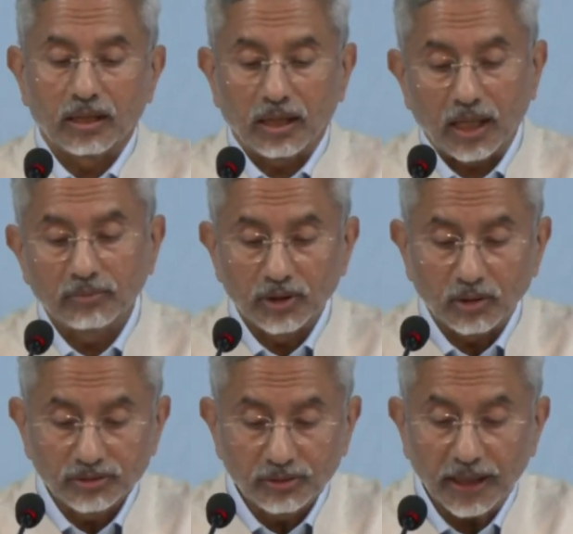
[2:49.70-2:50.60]
Uh, I
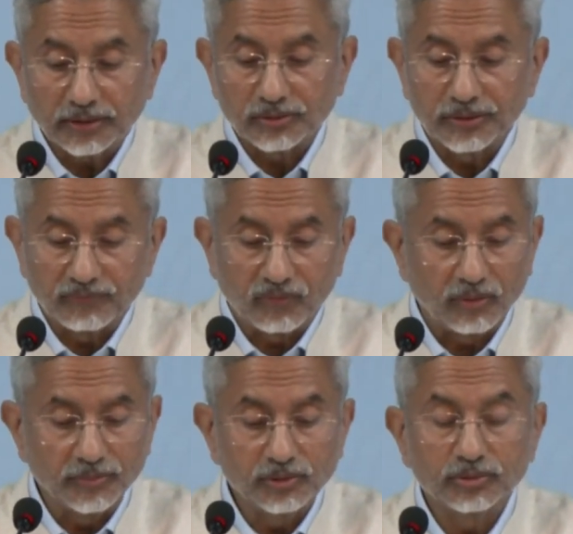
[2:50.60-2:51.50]
would also like to
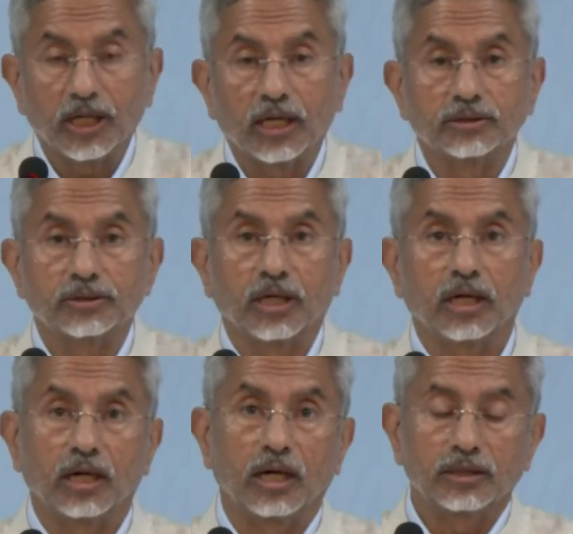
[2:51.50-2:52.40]
inform you that
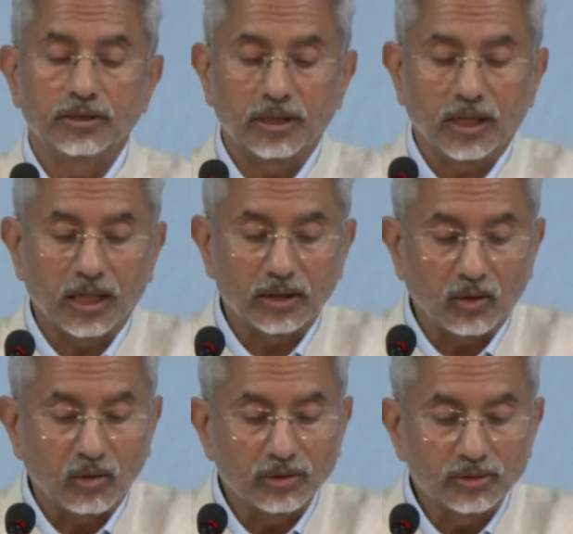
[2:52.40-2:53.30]
uh, under
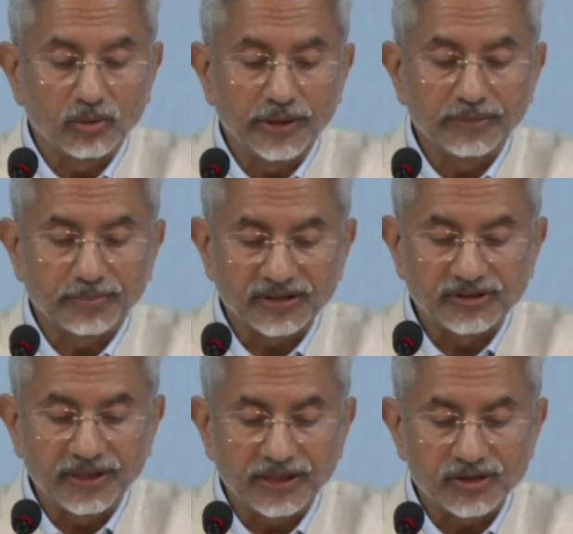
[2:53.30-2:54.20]
our ongoing
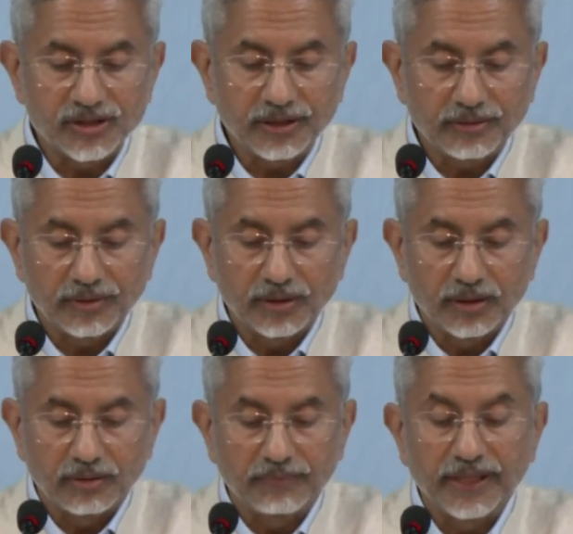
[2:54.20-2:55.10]
presidency,
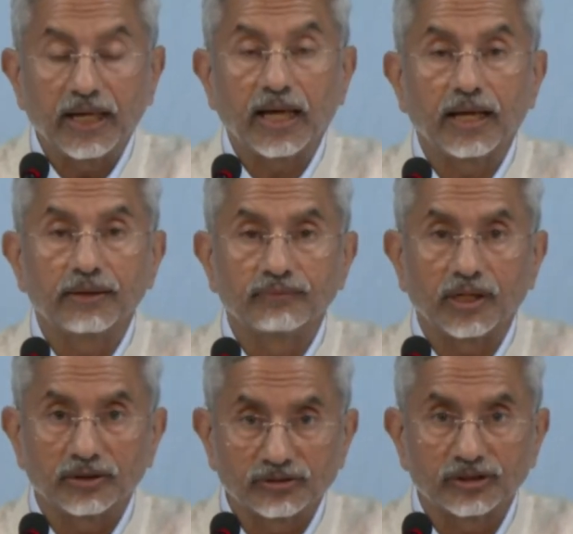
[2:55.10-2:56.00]
we
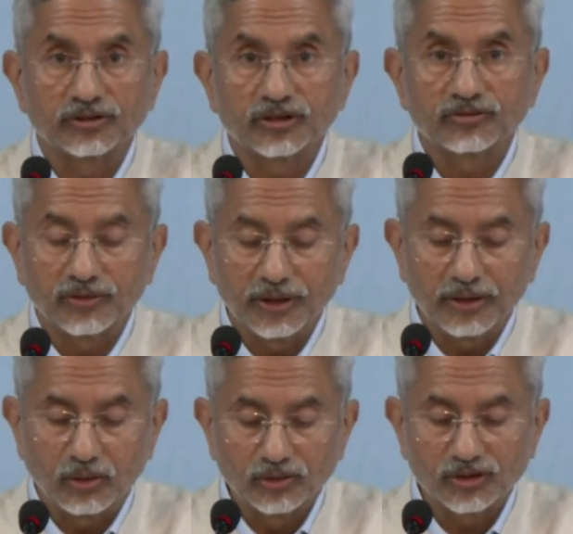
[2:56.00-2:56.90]
have uh,
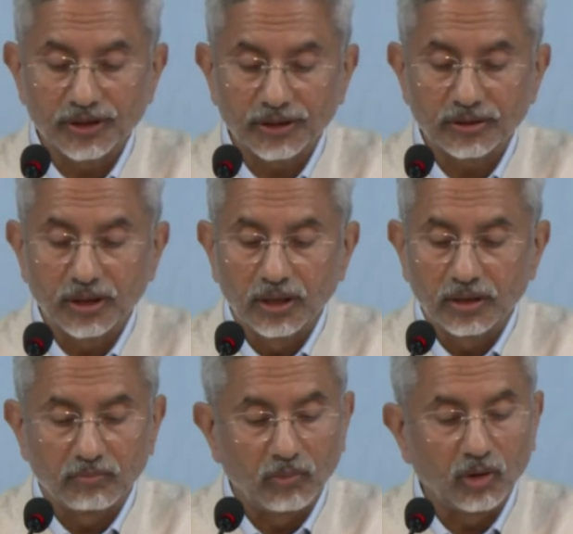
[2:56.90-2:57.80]
successfully hosted
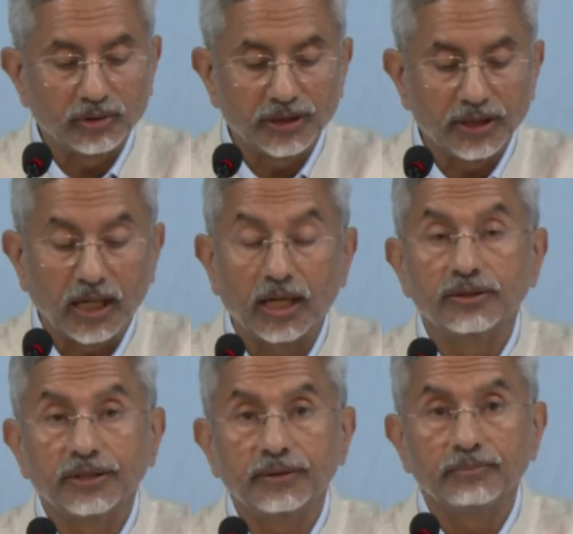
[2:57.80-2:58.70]
more than
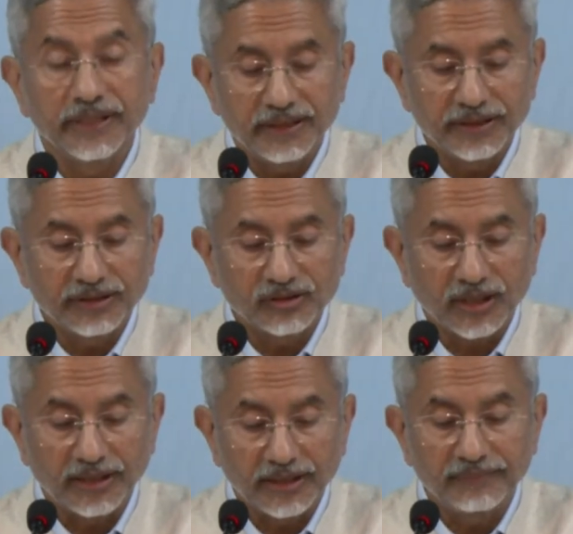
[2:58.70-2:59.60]
100
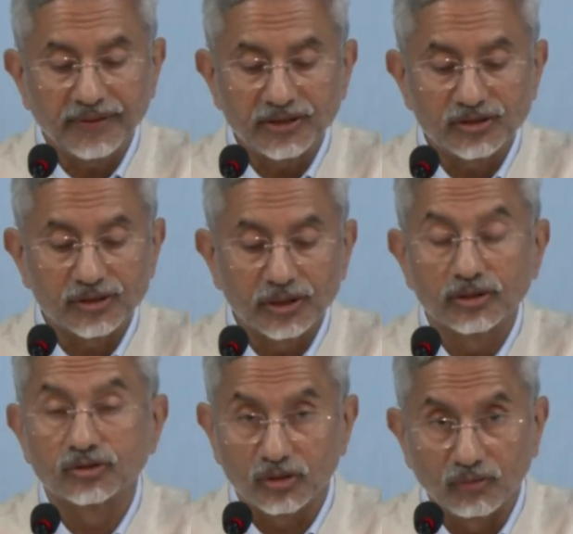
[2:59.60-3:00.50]
meetings and events
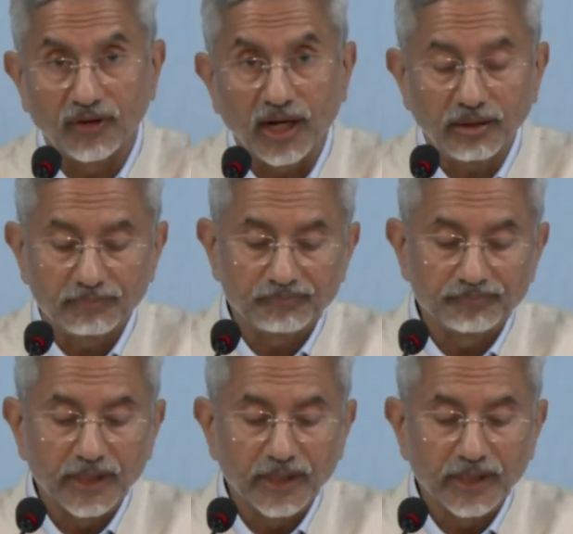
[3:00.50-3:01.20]
so far,